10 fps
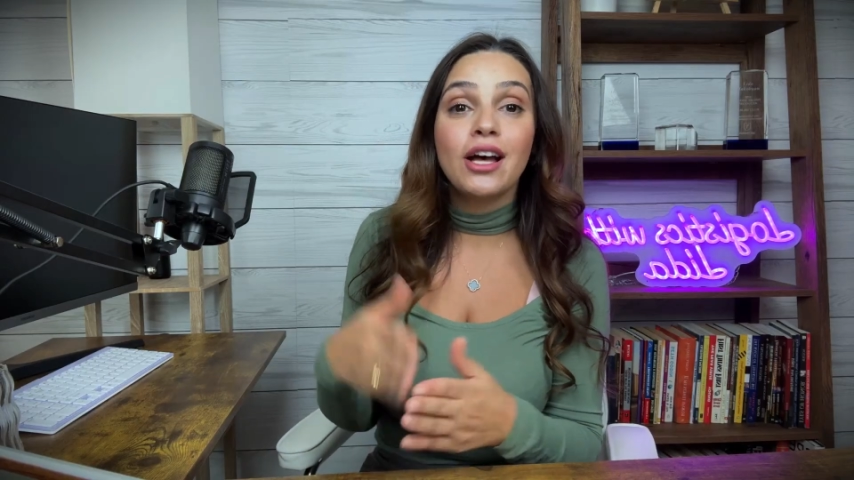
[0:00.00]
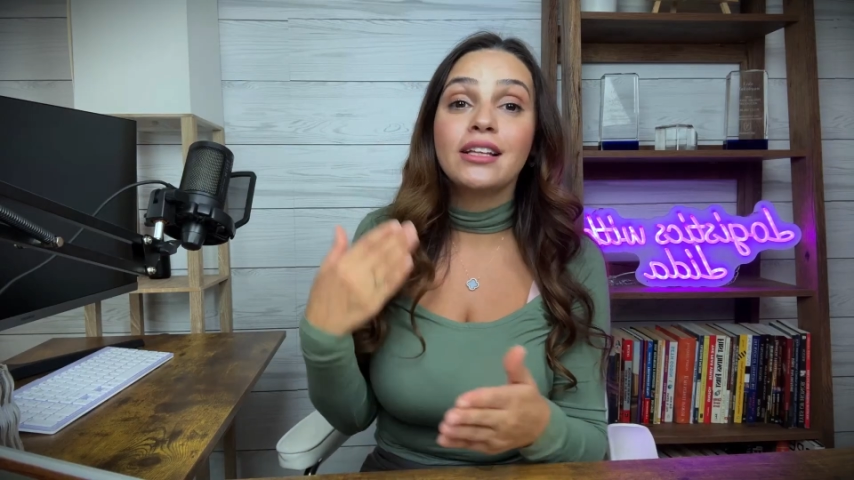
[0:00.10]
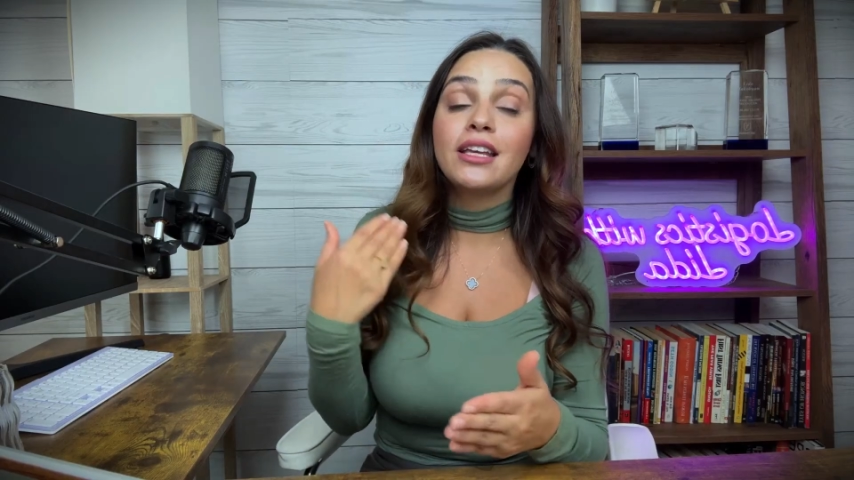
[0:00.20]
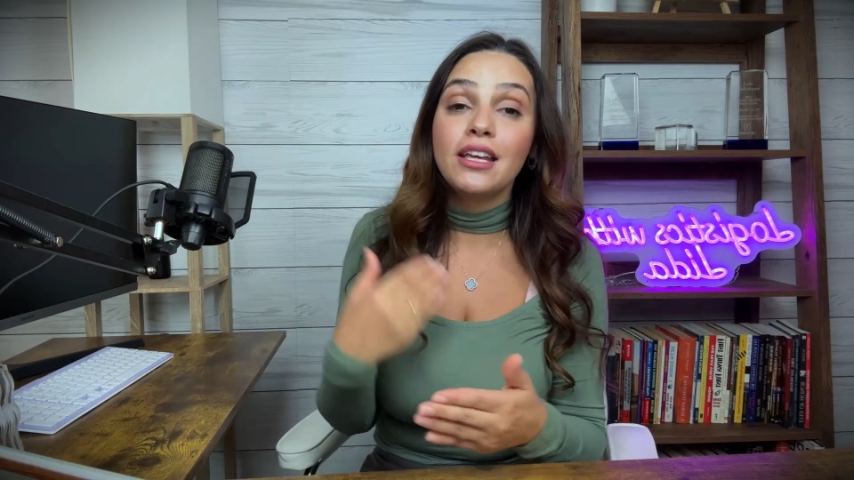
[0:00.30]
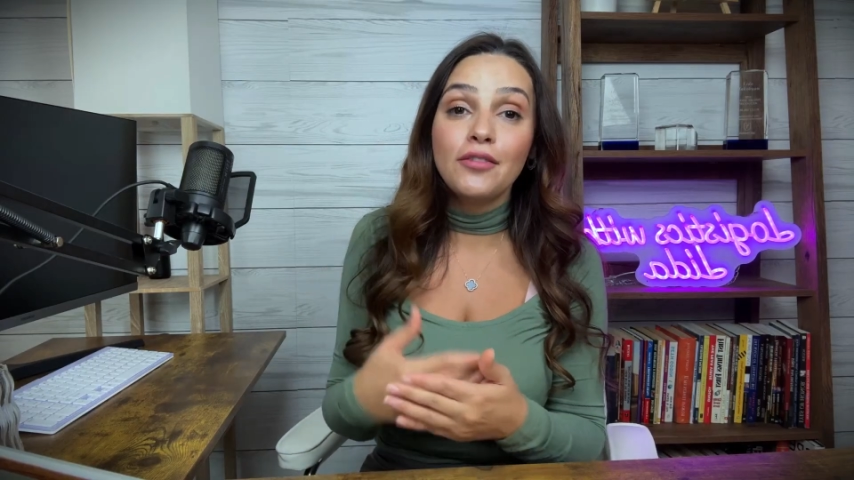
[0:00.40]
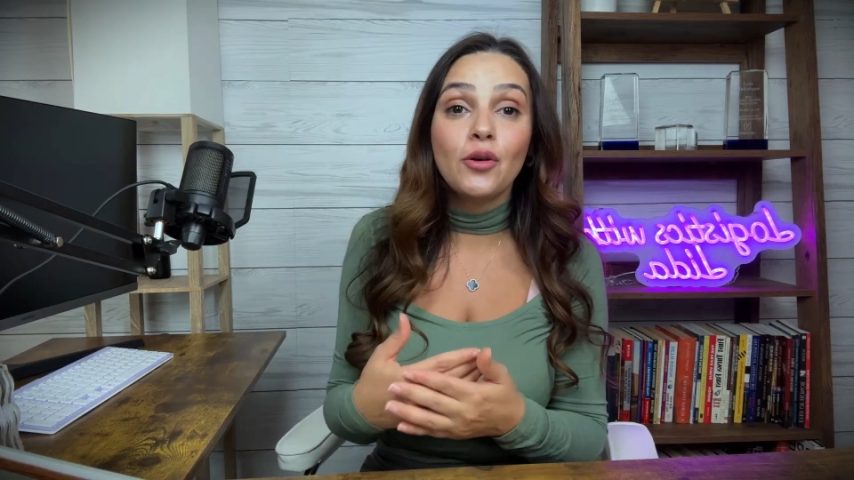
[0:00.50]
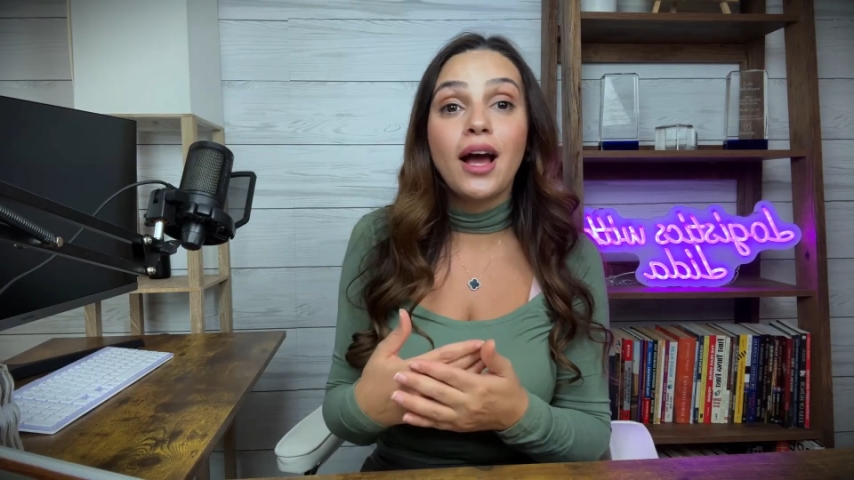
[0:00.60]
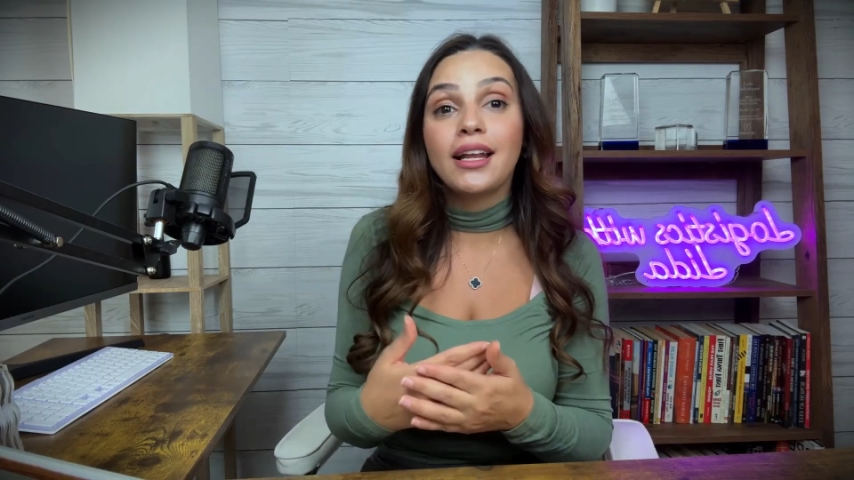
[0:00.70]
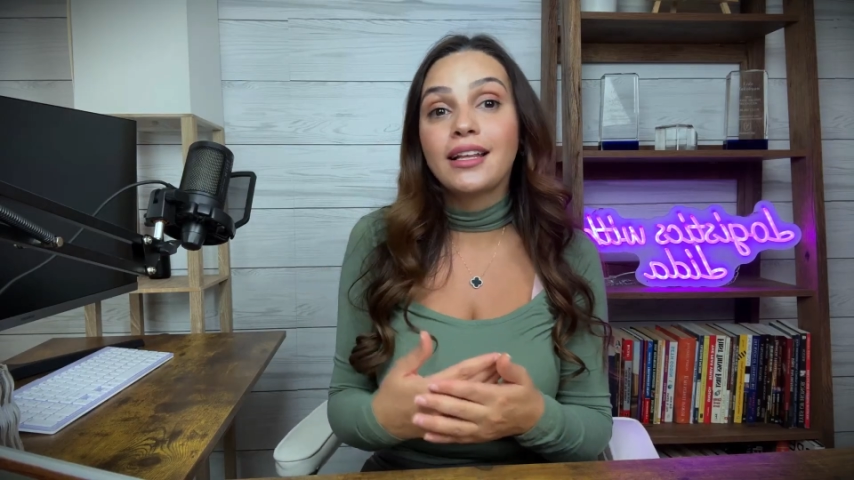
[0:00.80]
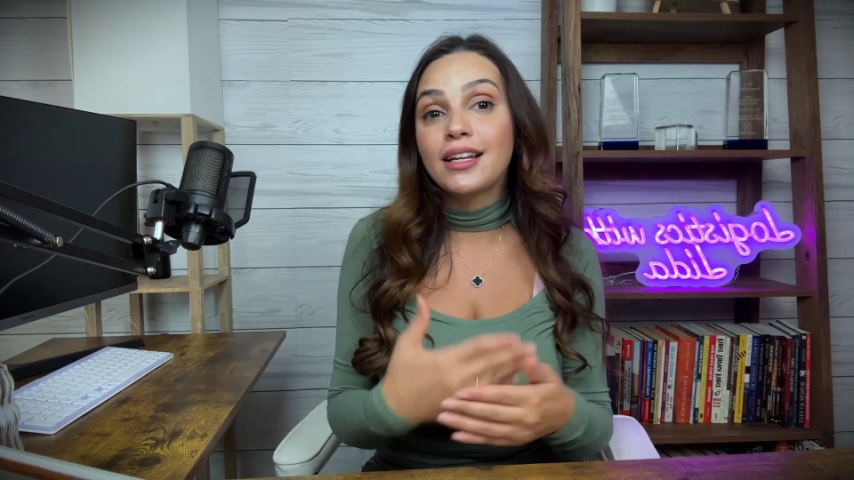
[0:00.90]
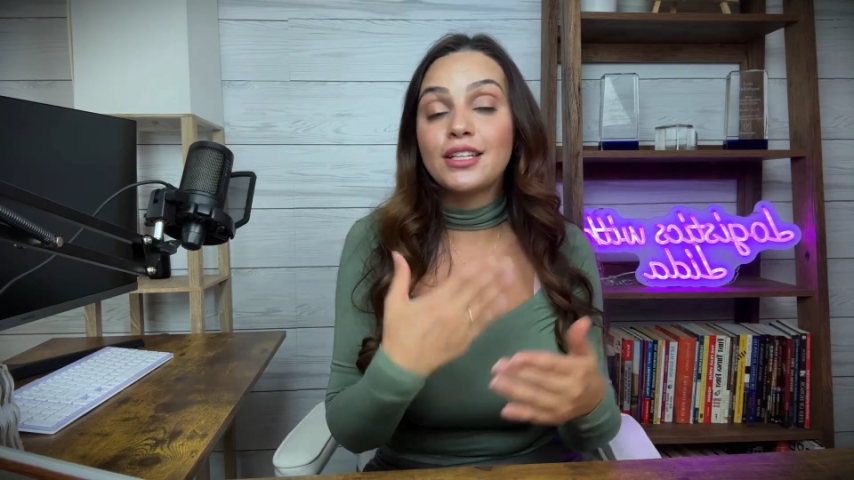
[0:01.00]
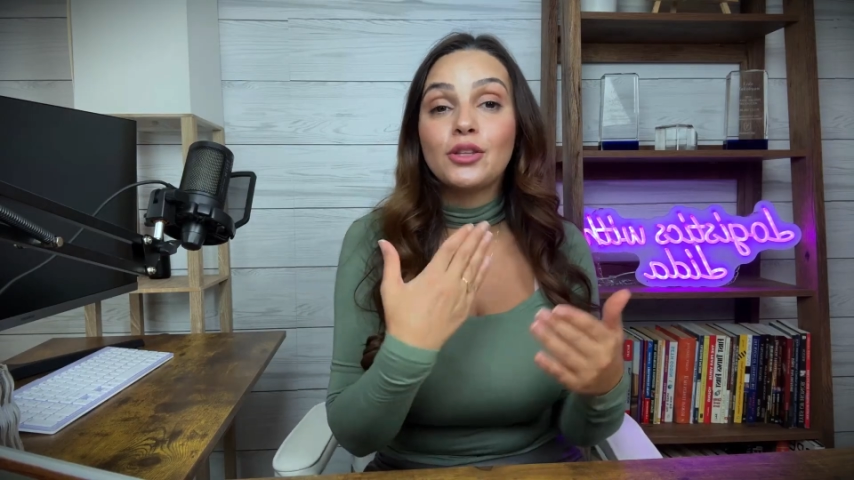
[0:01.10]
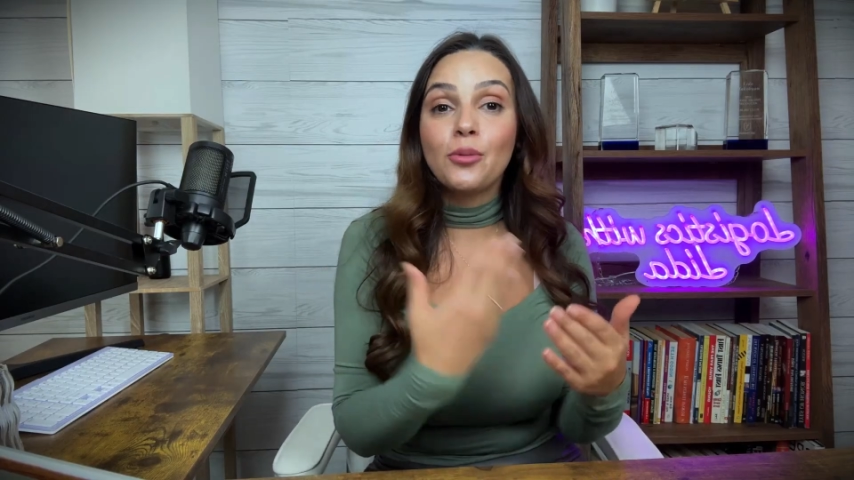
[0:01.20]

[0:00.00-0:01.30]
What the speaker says: And if you are interested